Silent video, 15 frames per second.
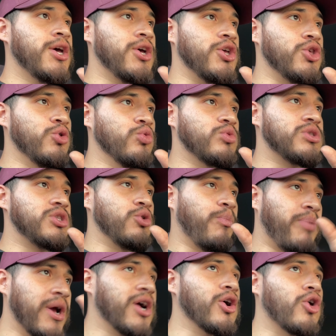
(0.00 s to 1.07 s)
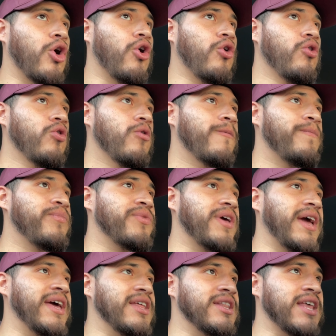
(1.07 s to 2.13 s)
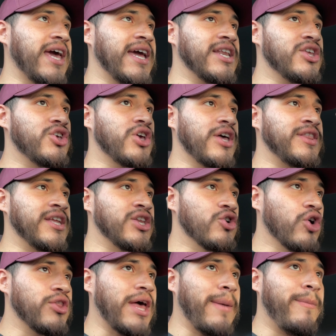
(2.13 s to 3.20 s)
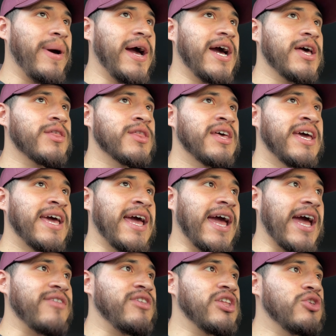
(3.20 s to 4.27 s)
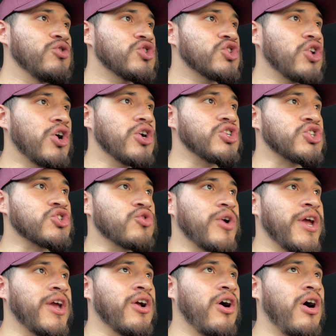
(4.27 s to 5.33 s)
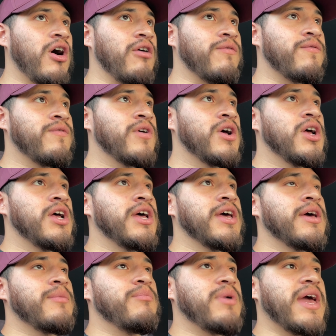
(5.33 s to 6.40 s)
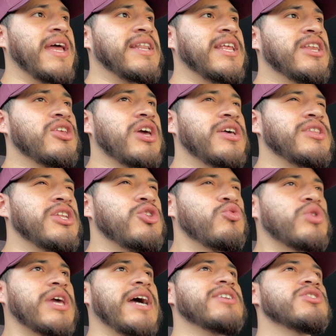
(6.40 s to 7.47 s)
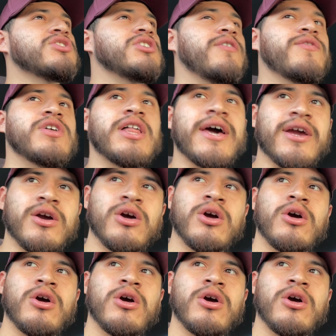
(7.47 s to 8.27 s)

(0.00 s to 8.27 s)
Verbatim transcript: You, you pick a goal and, and, and then you're on that path and then you start straying off and then and then you catch yourself you're like